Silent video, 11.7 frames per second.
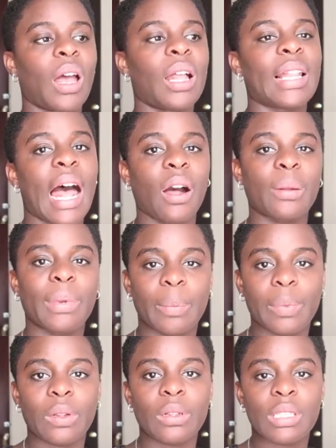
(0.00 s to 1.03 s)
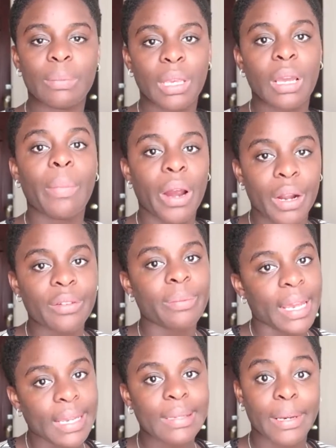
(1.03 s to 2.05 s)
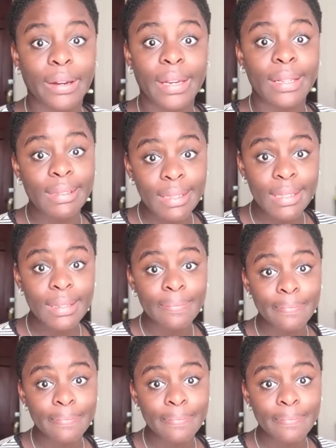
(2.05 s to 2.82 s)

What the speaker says: allowed people to be a part of my experience.